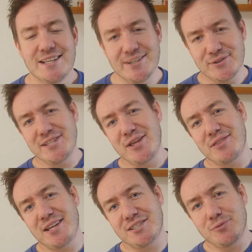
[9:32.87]
Seriously though,
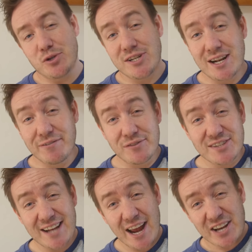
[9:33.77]
thanks for watching, and if you've
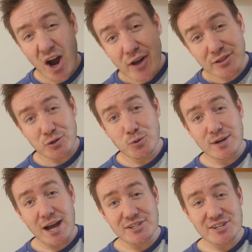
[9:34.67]
seen any other cool
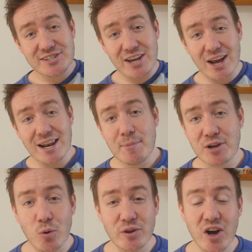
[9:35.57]
gadgets, let me
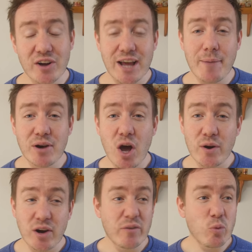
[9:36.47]
know what they are down below
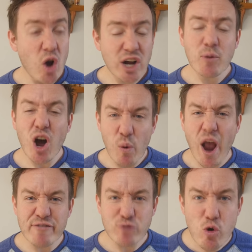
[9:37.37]
and I'll work my
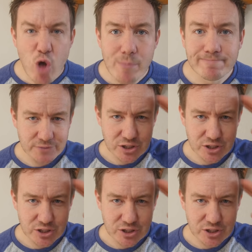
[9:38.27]
way through them.